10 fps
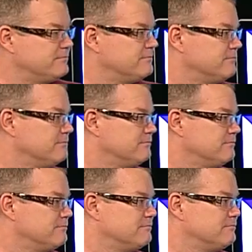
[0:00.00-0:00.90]

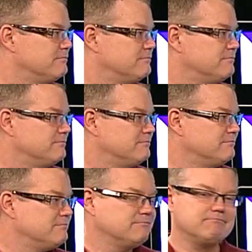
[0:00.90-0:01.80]

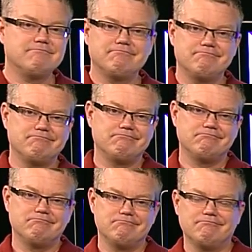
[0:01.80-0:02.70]

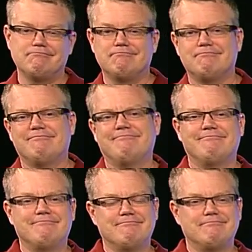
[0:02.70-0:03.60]

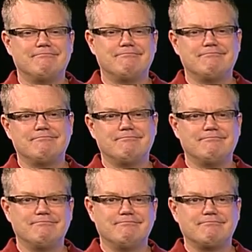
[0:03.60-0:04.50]

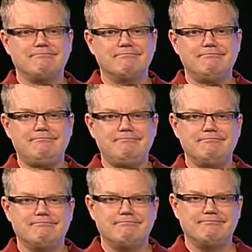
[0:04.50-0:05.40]

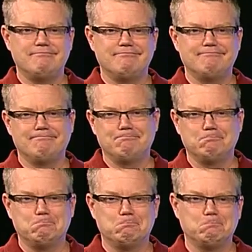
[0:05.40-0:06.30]

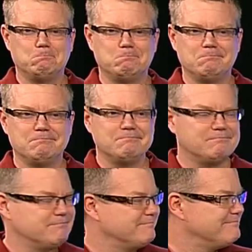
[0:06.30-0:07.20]

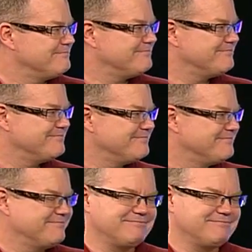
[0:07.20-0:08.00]
This person isn't speaking.